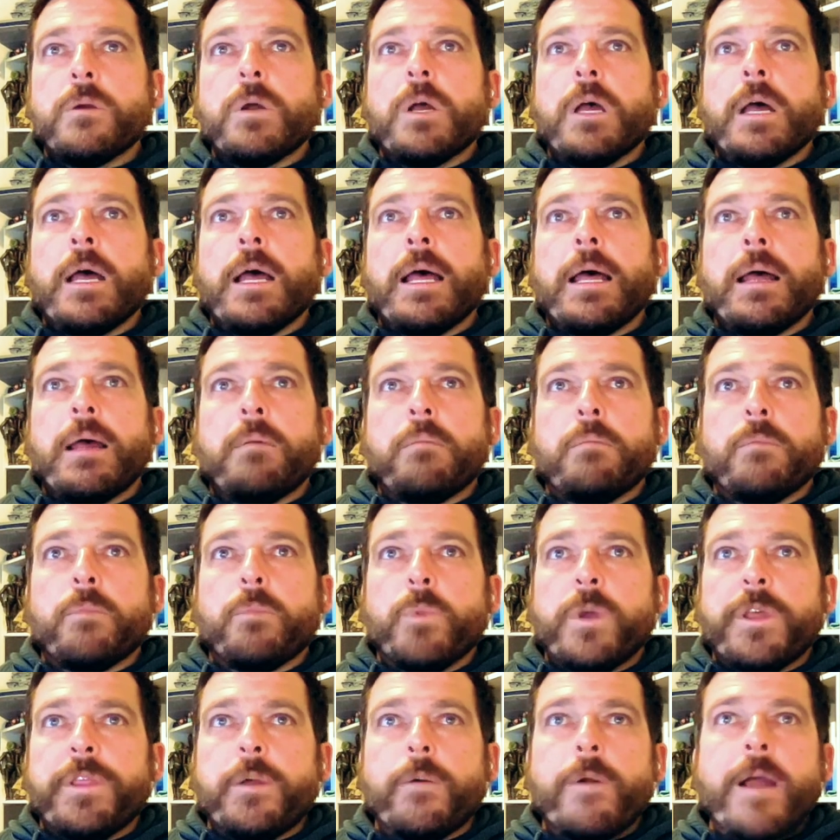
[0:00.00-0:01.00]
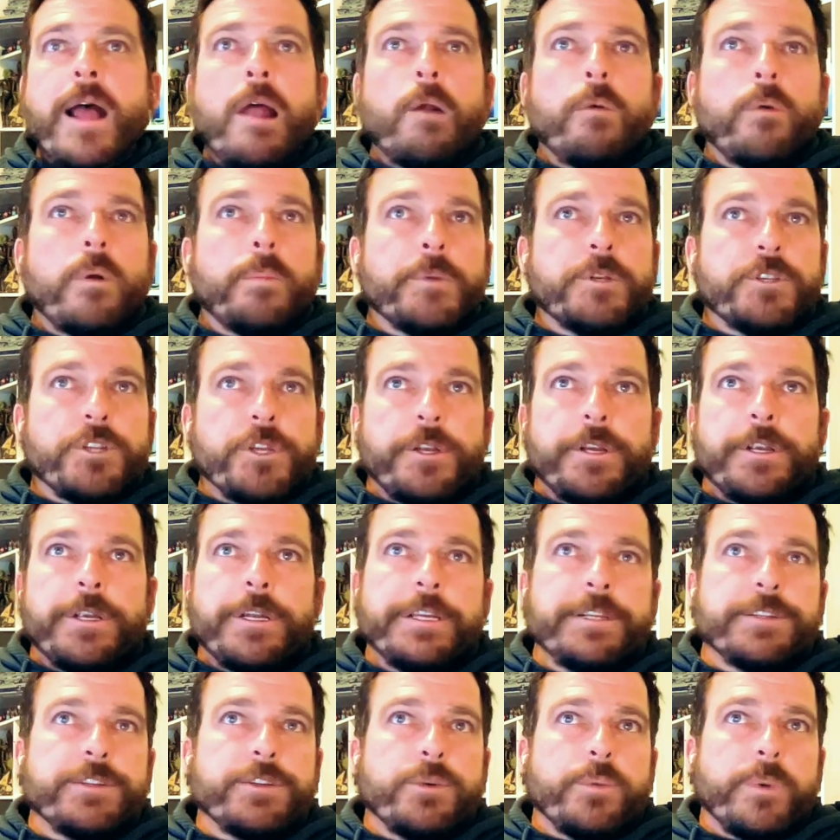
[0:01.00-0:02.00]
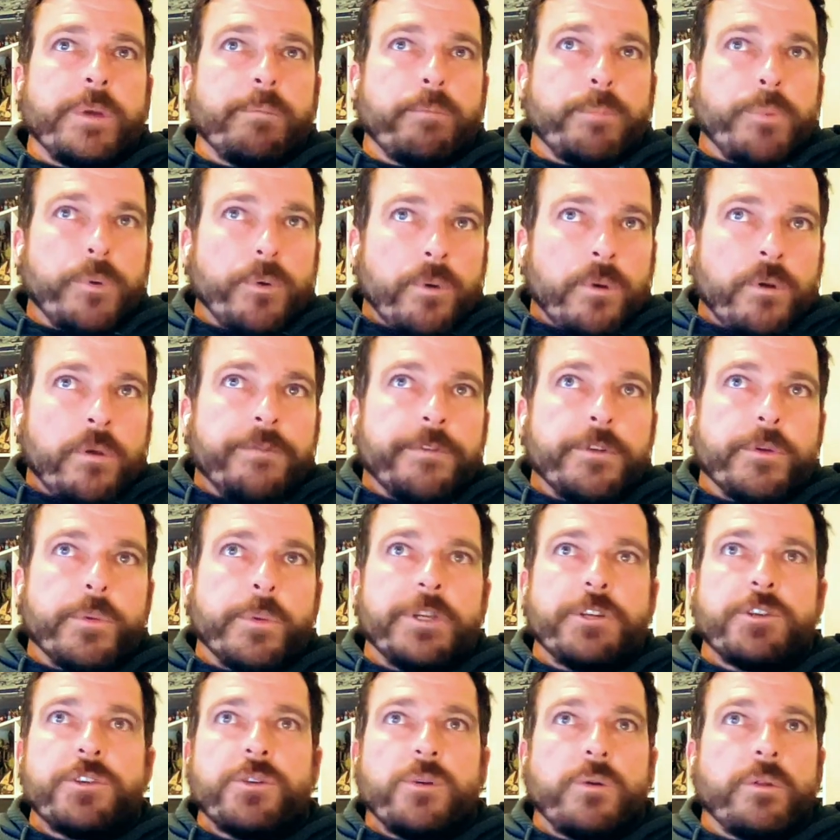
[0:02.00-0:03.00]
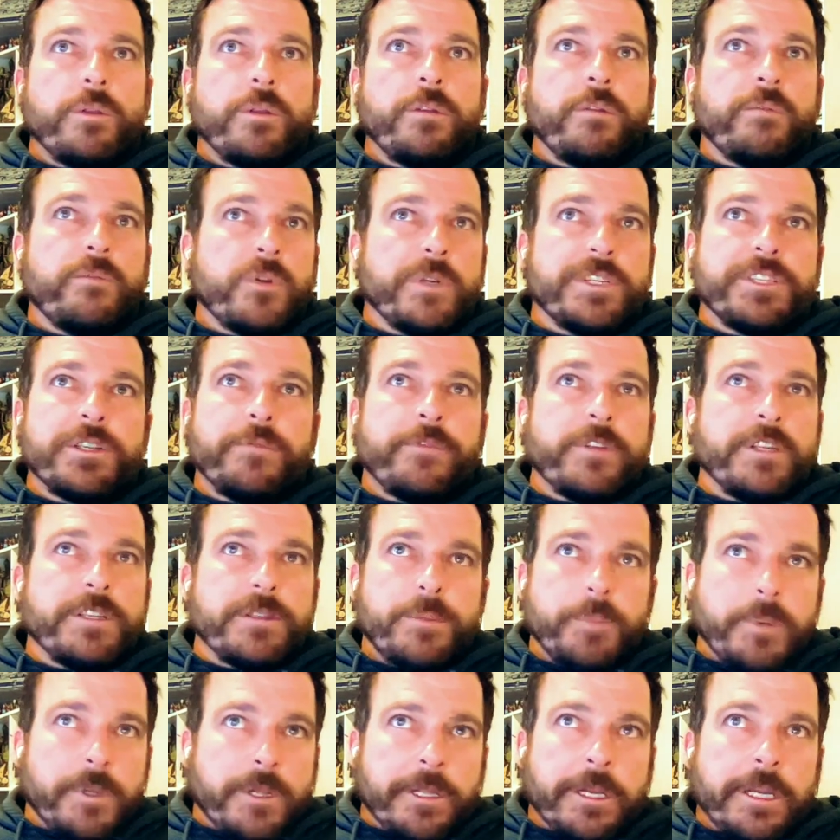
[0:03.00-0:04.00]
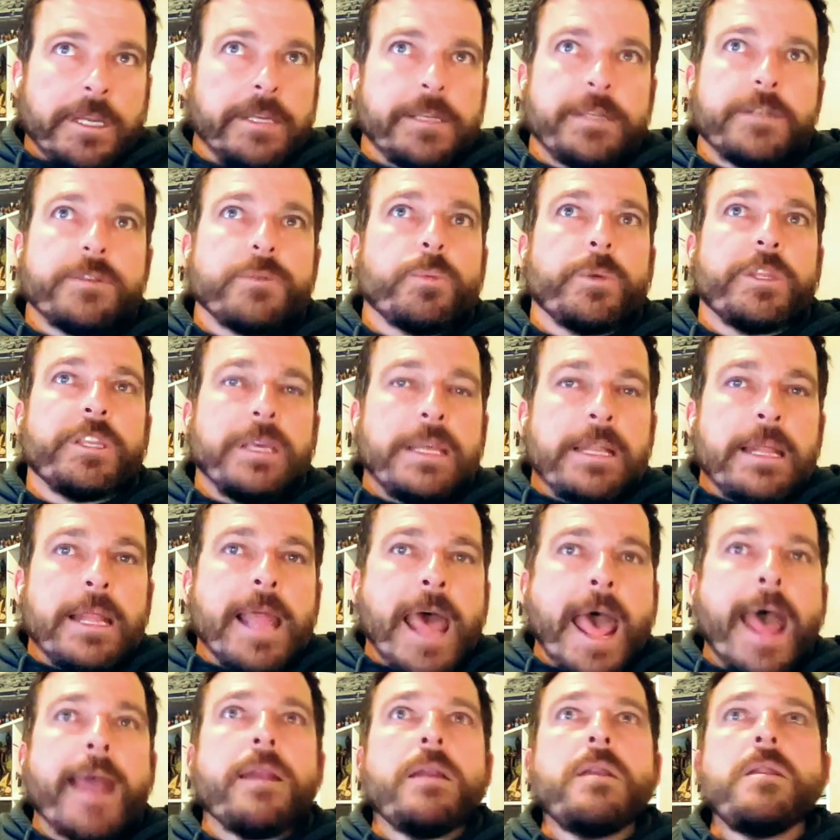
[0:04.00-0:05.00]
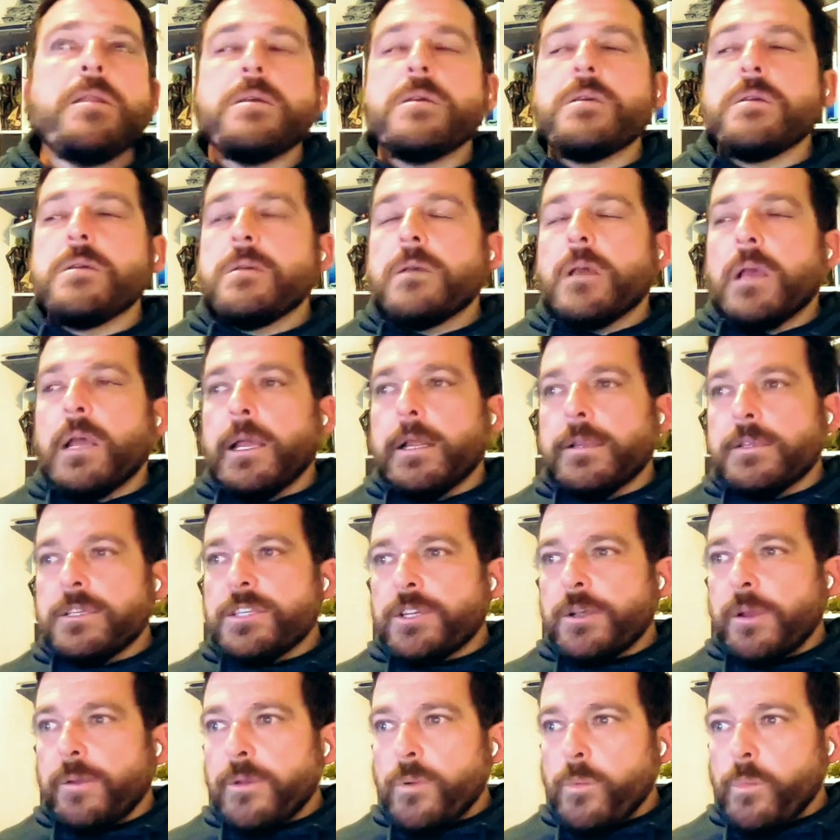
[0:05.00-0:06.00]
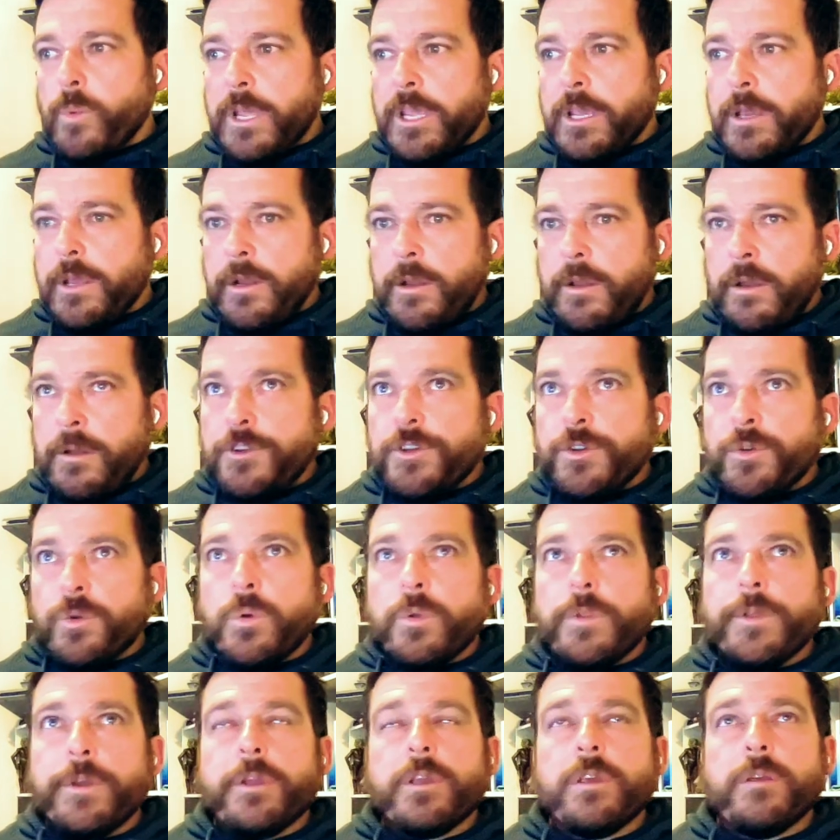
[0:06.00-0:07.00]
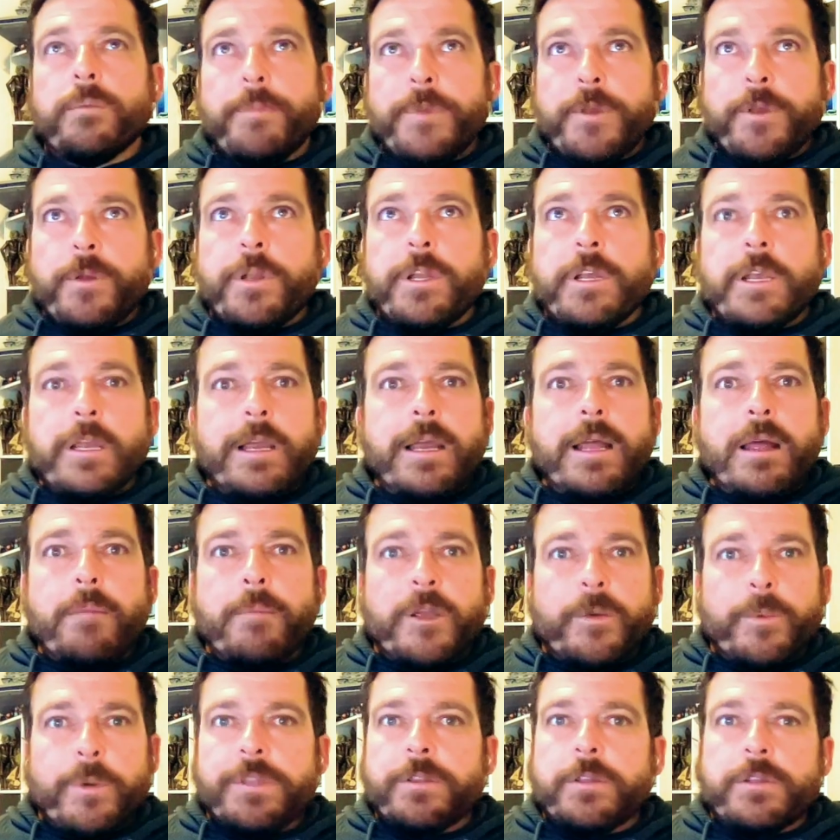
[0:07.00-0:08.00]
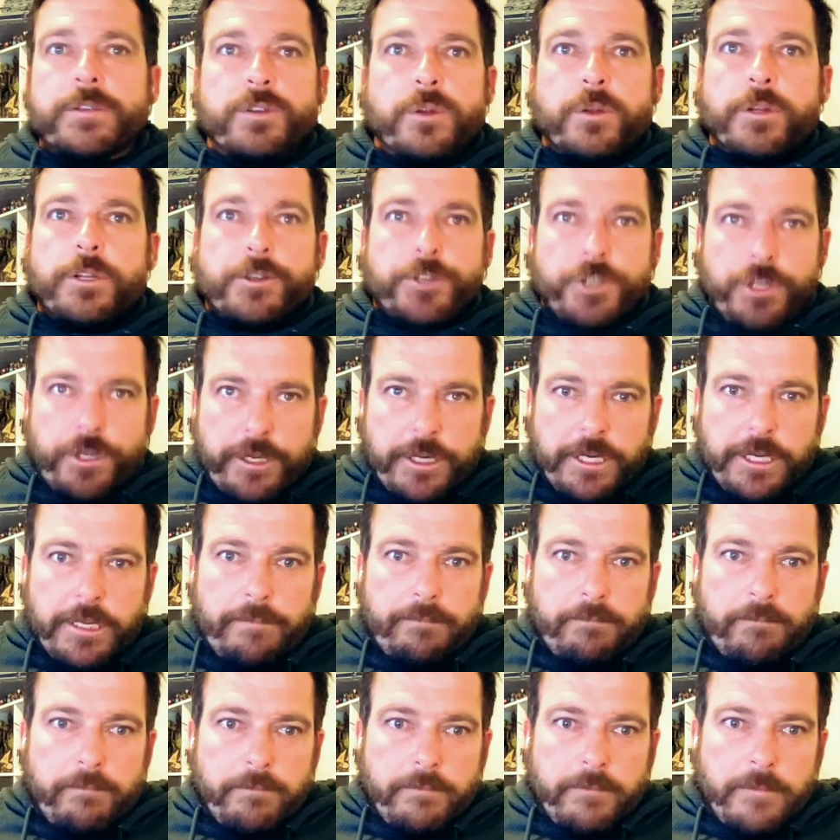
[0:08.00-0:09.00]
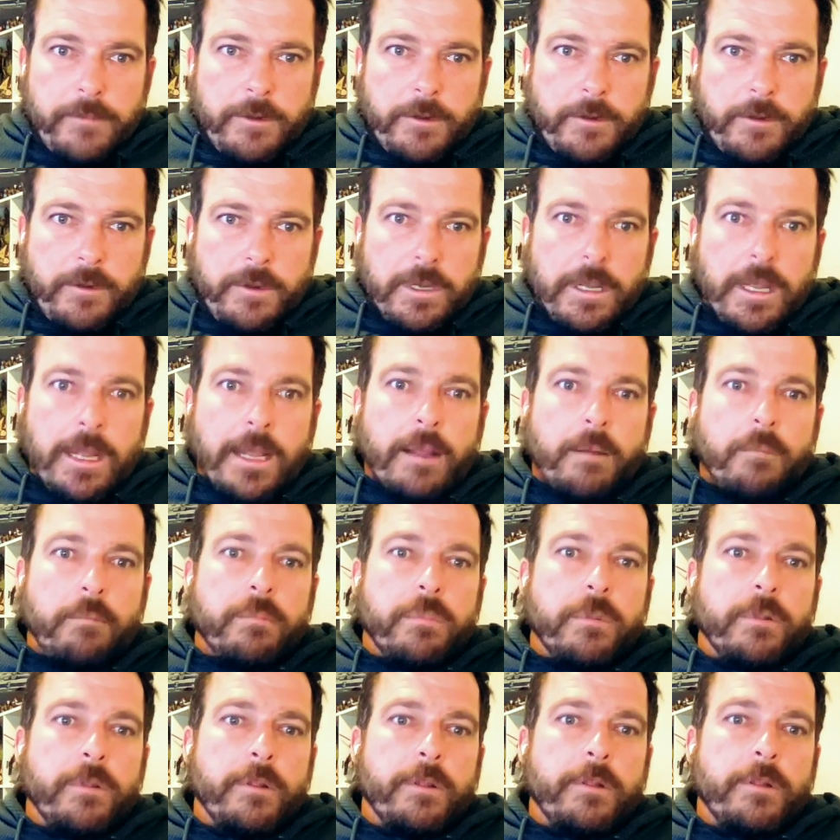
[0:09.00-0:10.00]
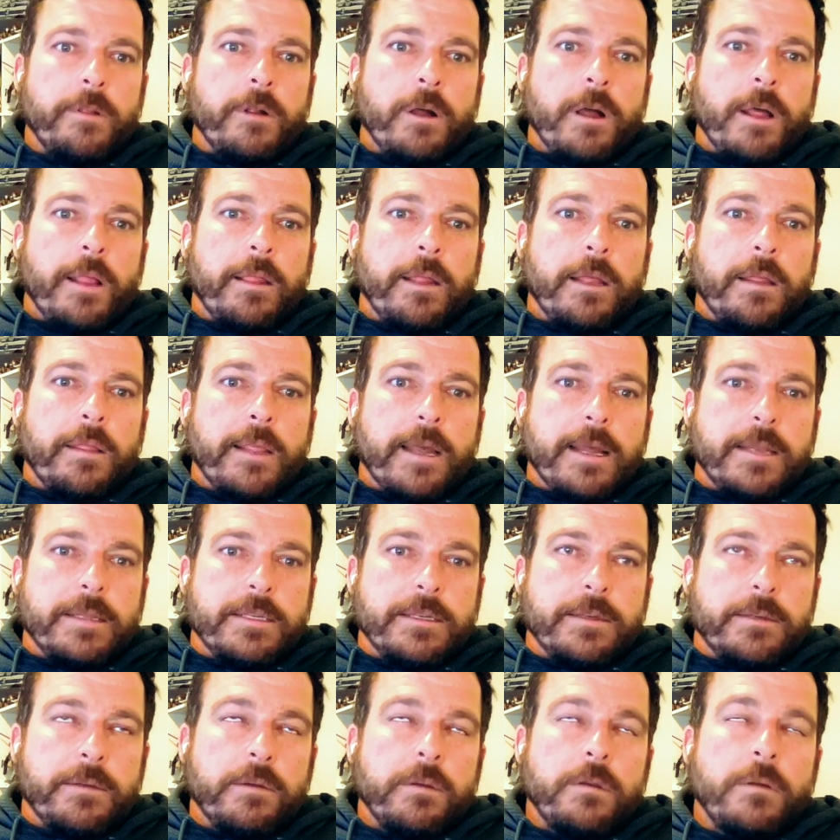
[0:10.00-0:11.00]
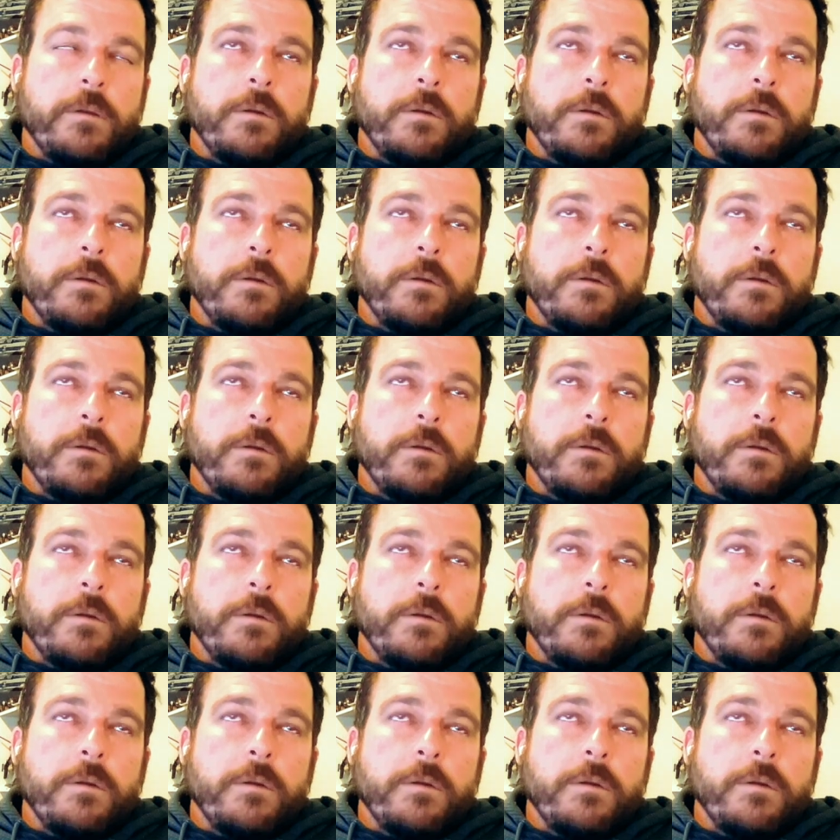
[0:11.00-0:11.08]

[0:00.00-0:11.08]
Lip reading: opportunities to improve, to ensure that the voice of disability is within that, and so that we can ensure that community are coming with us on the journey. I think that's.